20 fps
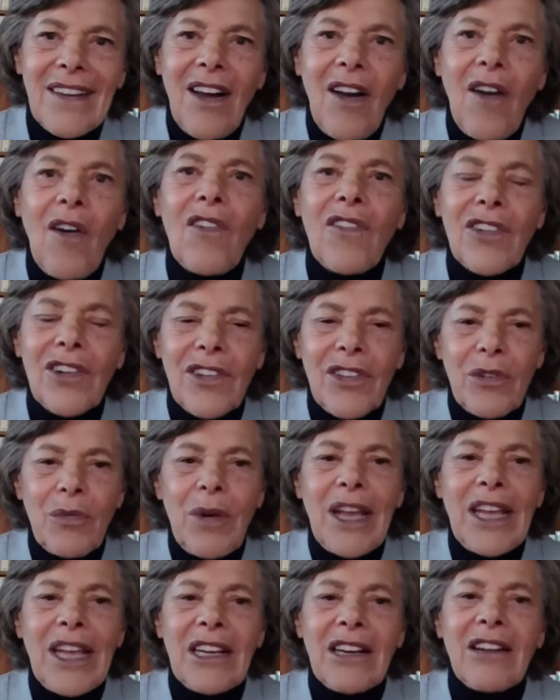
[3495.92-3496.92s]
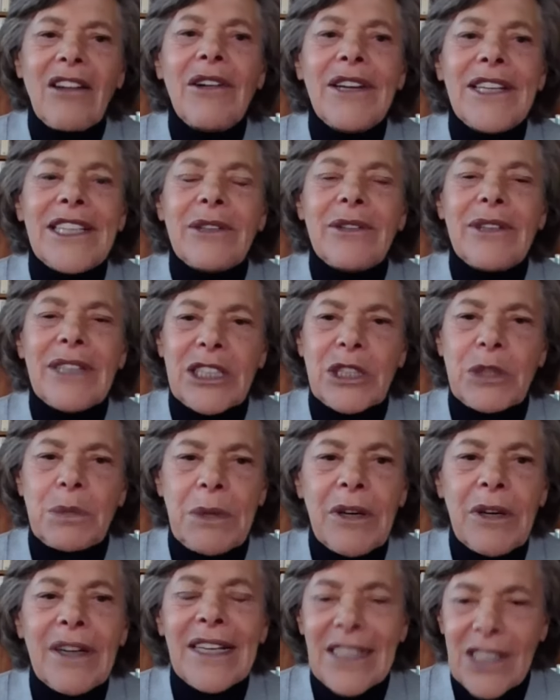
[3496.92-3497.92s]
over the way you're going to
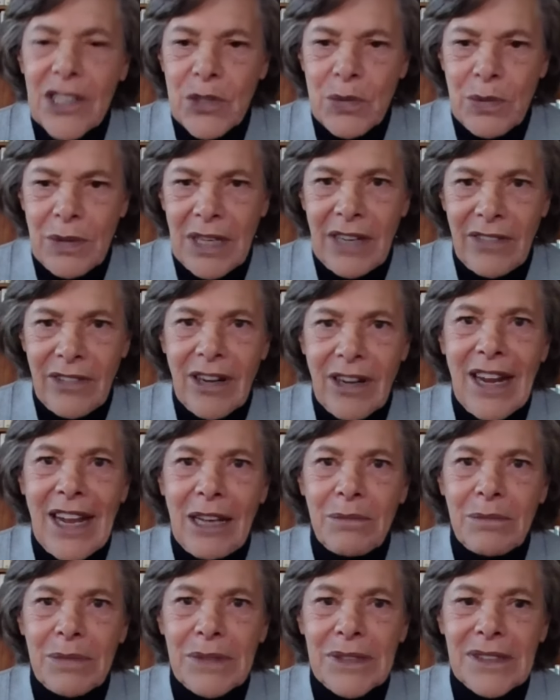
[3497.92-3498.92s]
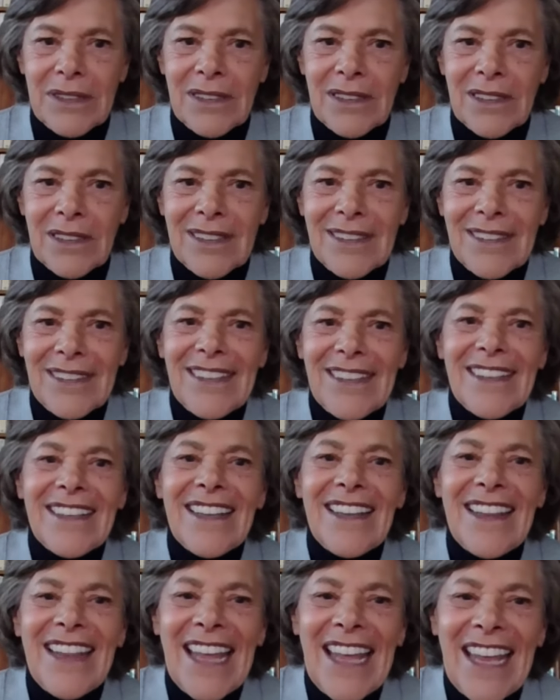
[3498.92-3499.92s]
experience whatever happens,
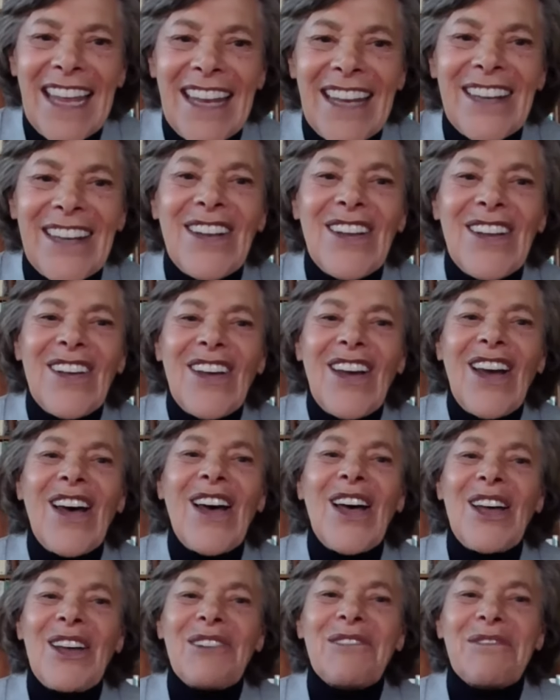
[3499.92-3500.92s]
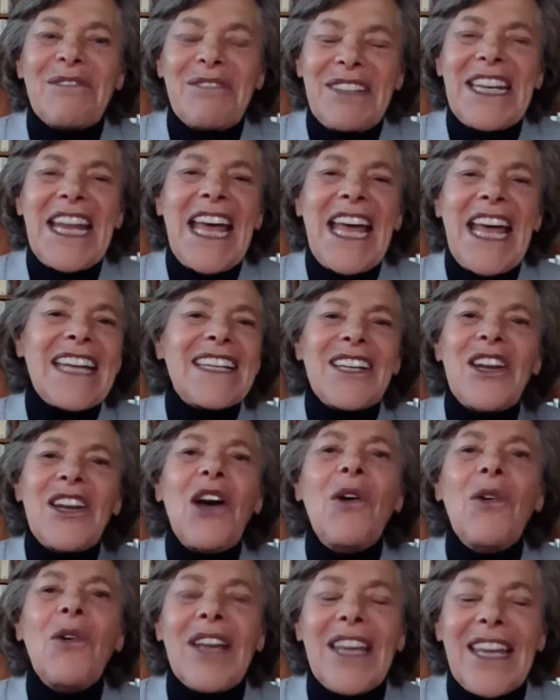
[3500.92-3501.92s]
then not
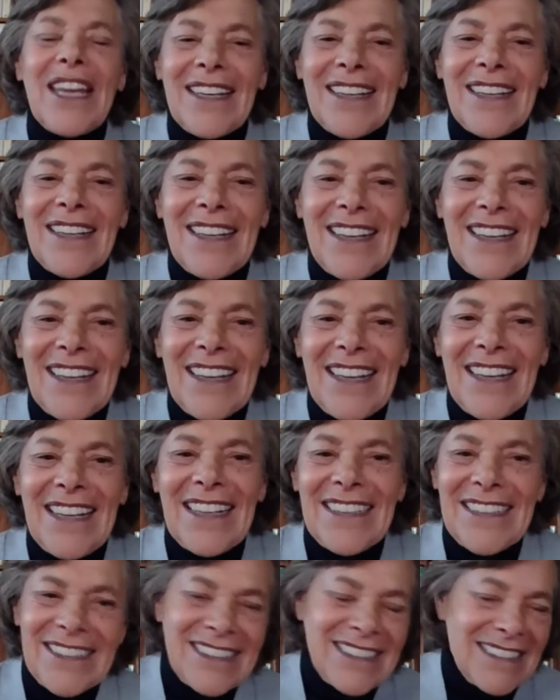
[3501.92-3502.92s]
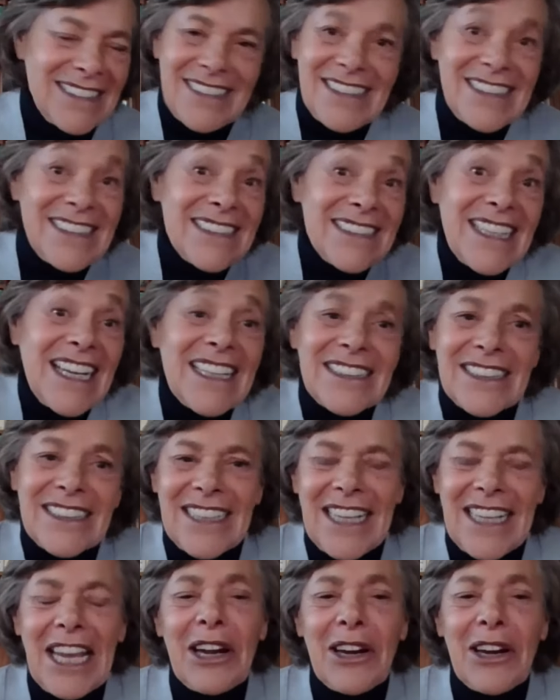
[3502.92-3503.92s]
knowing is not
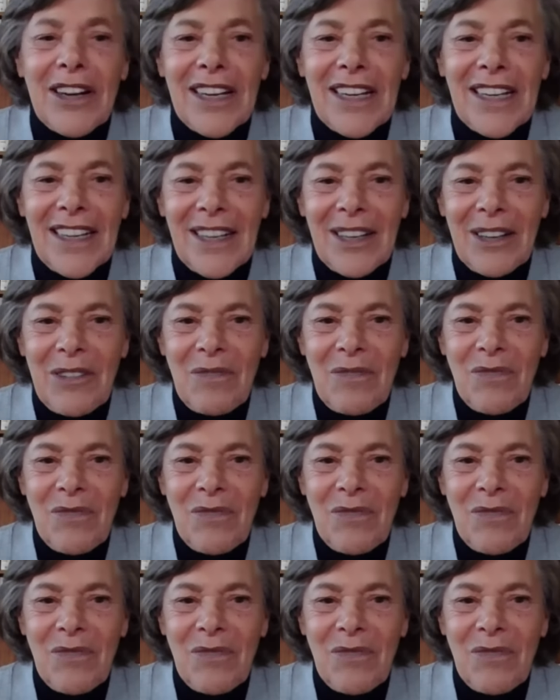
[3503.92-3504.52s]
scary.